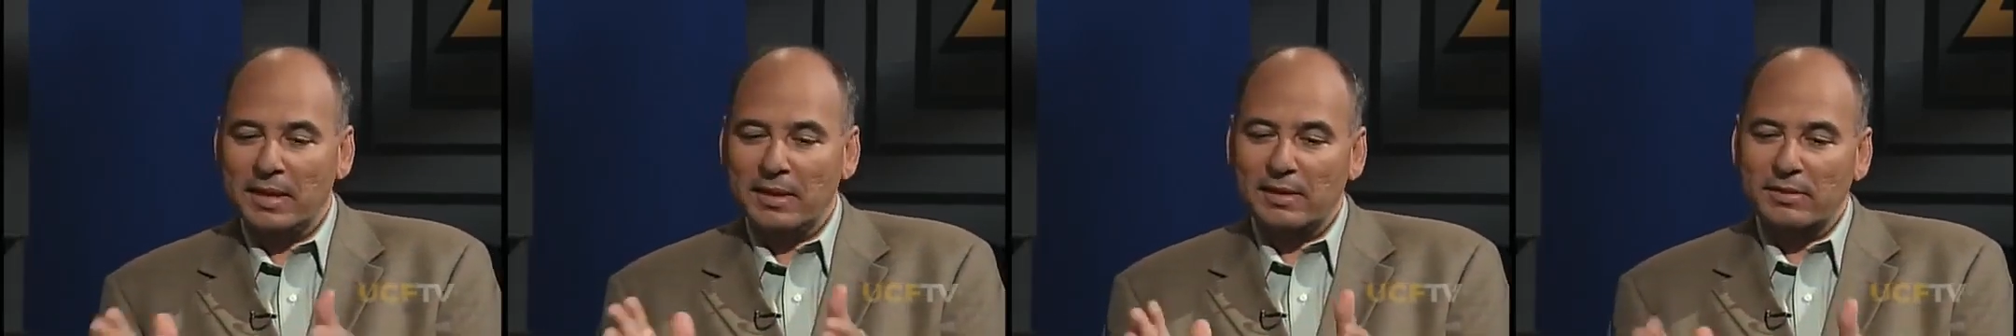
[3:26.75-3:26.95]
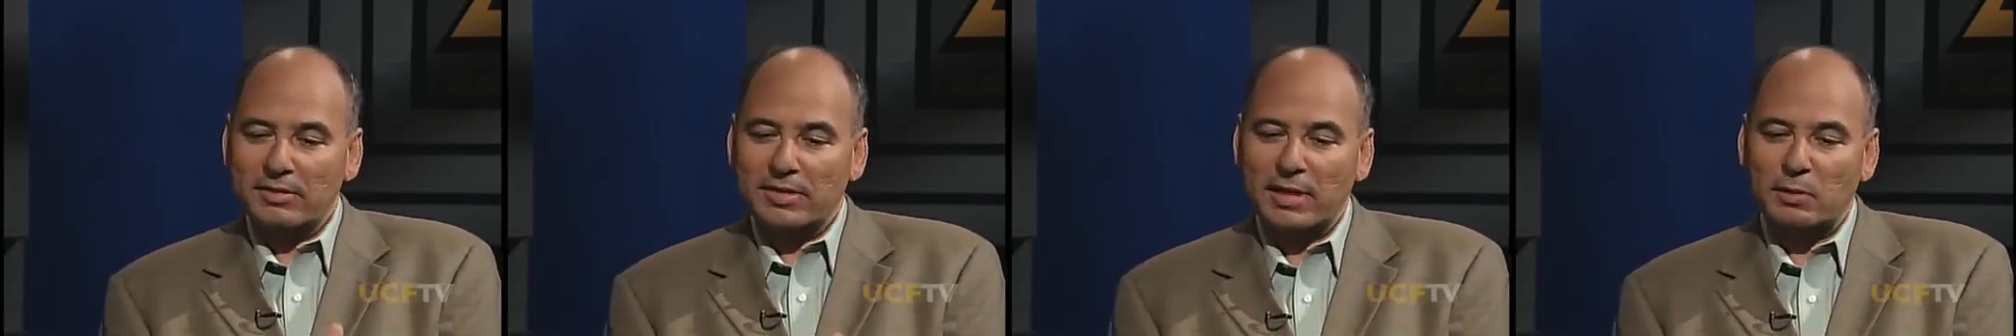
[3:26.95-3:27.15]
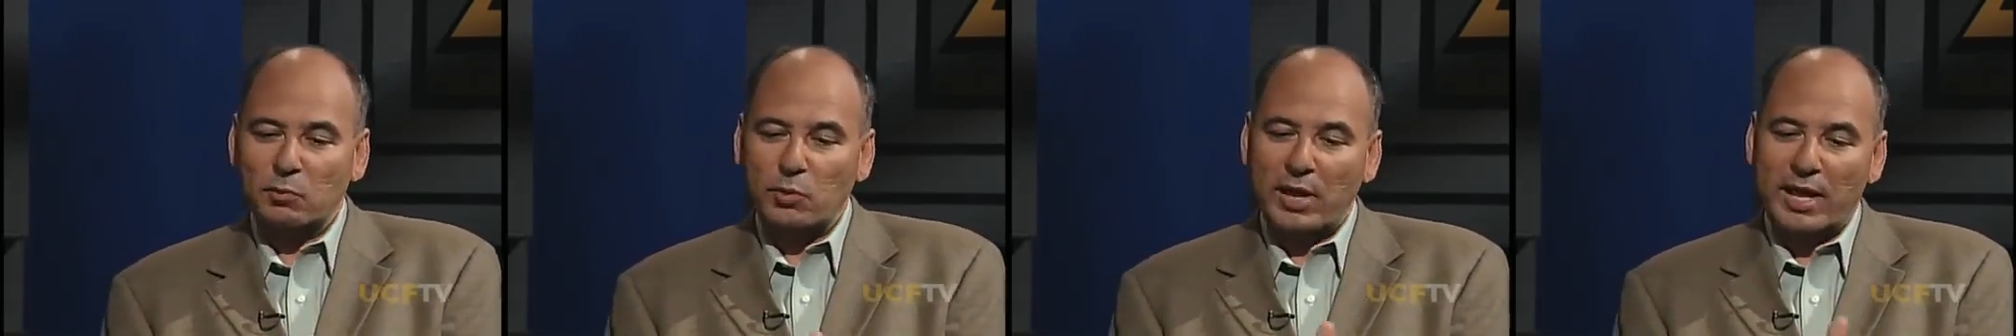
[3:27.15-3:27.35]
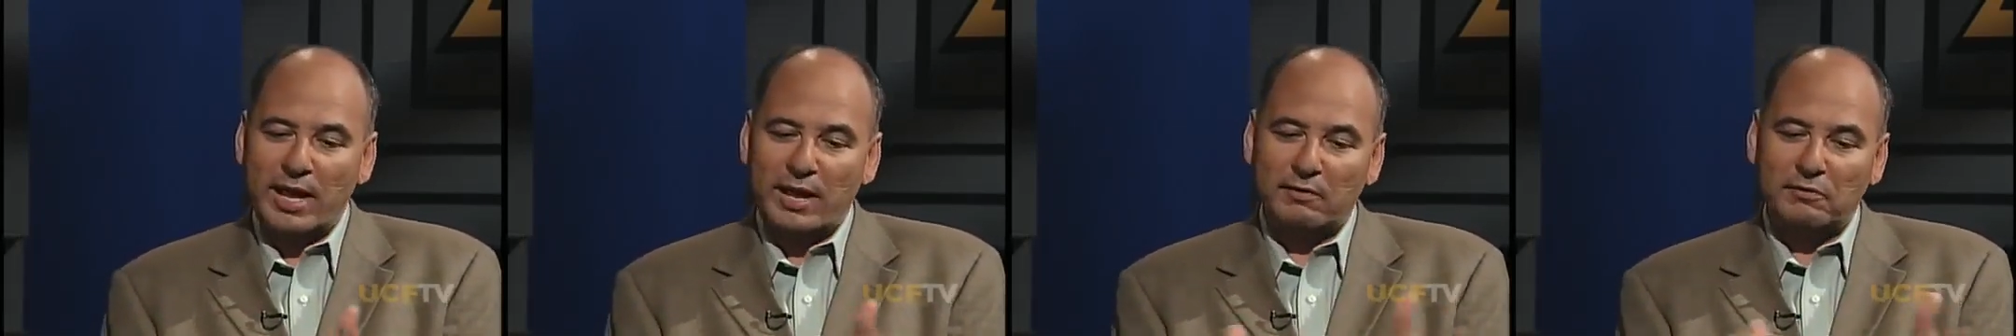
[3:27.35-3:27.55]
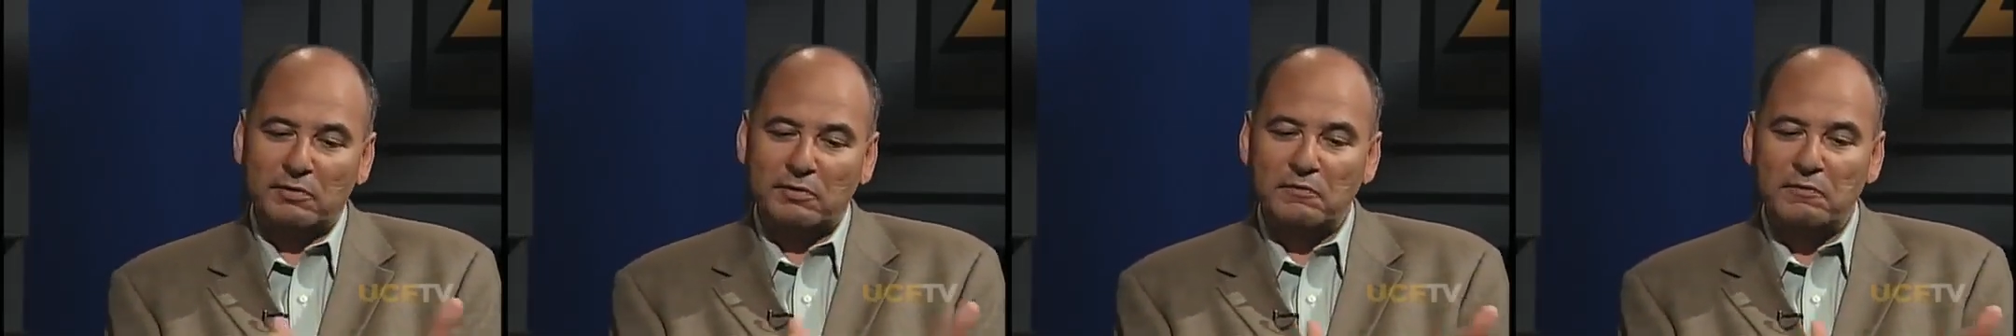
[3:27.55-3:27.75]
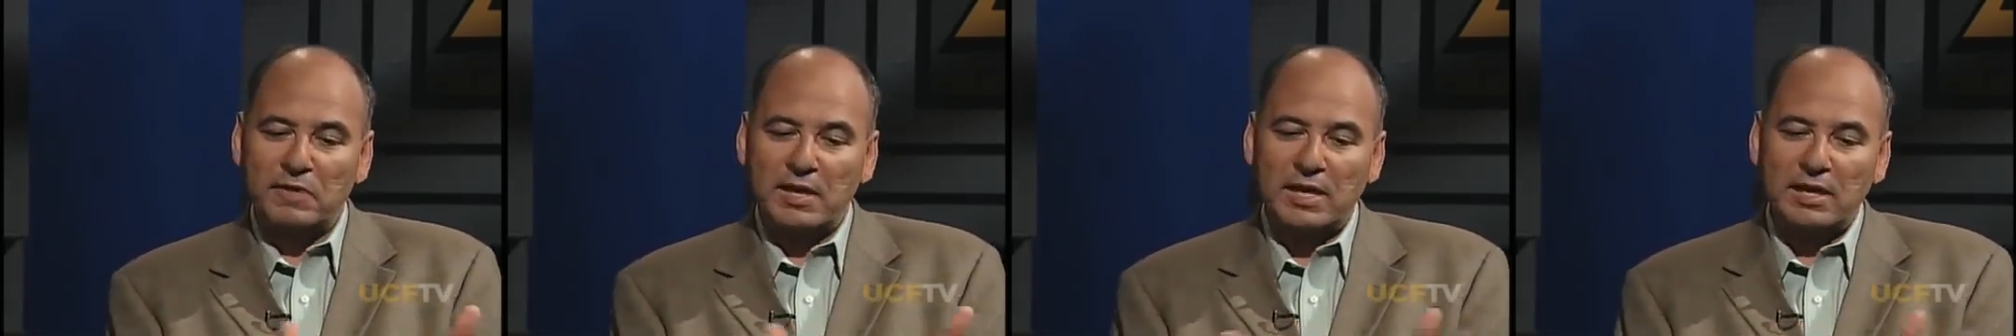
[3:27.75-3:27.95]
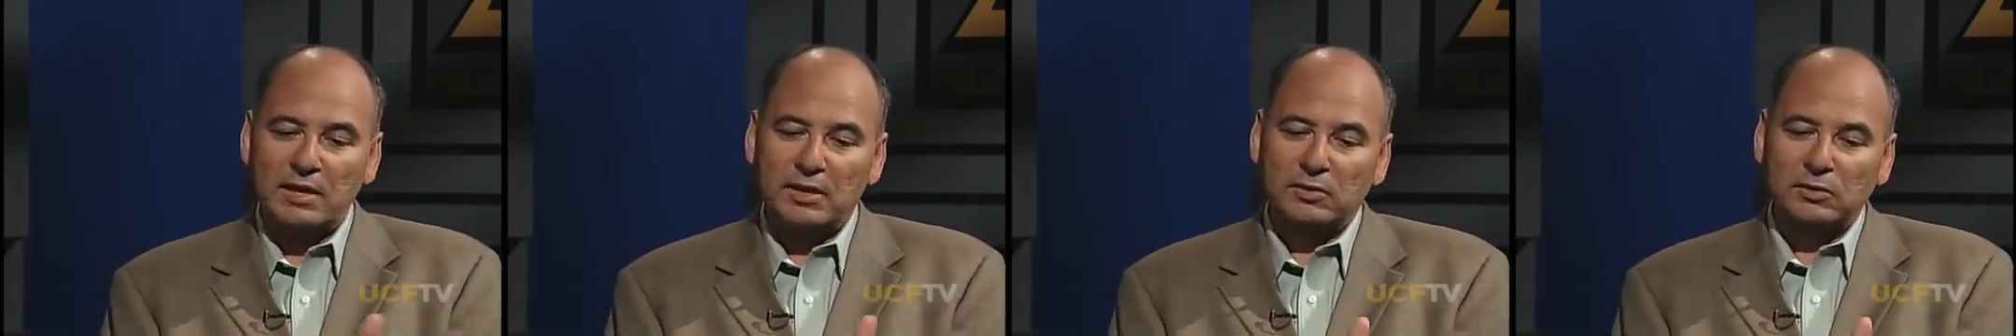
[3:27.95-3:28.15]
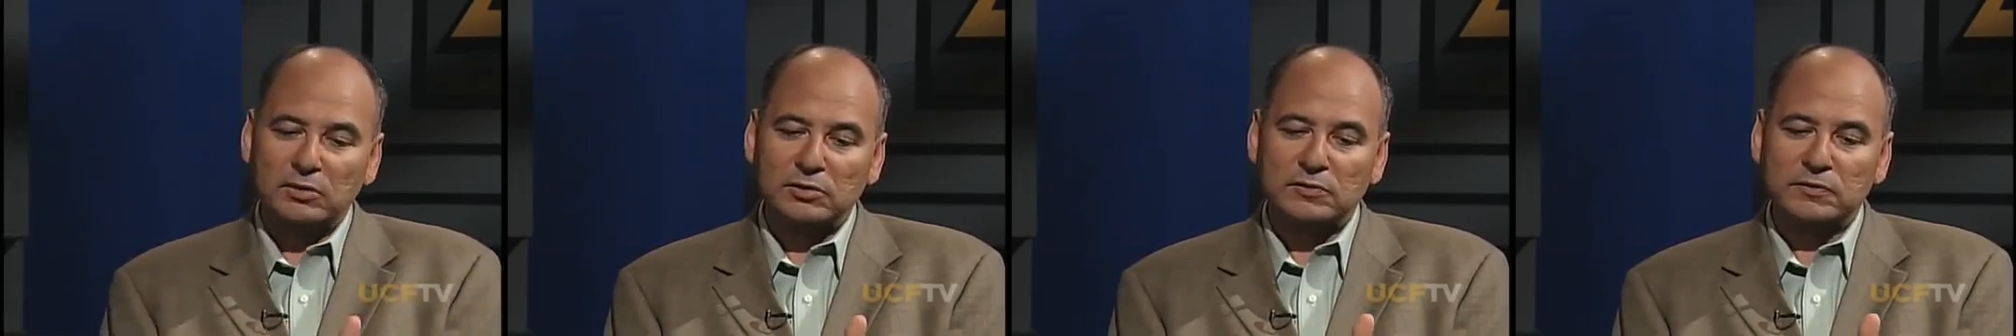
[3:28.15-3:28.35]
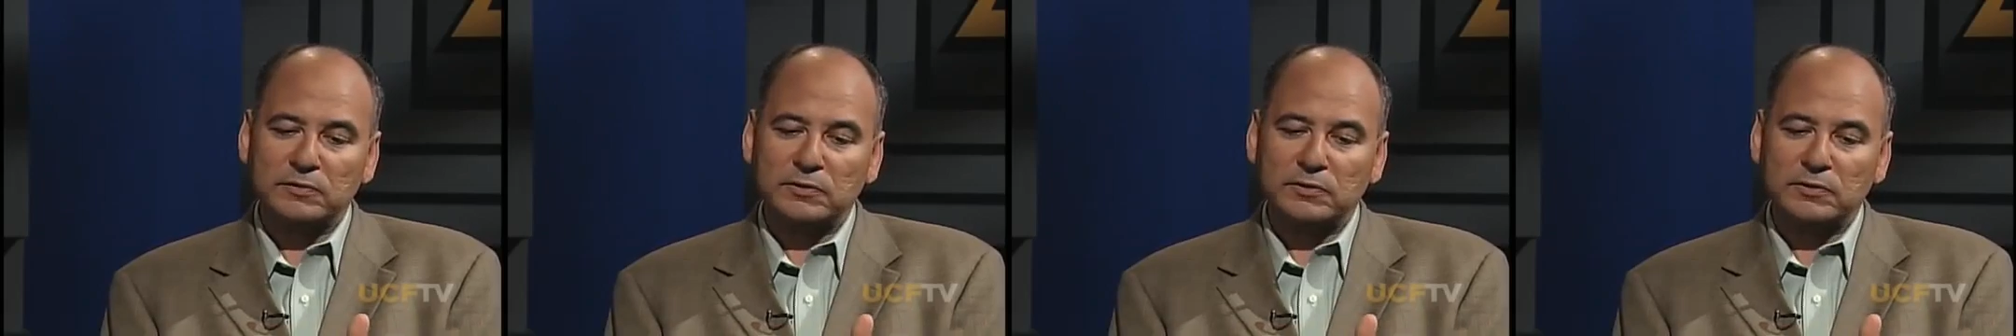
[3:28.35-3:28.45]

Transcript: Then we have the vehicles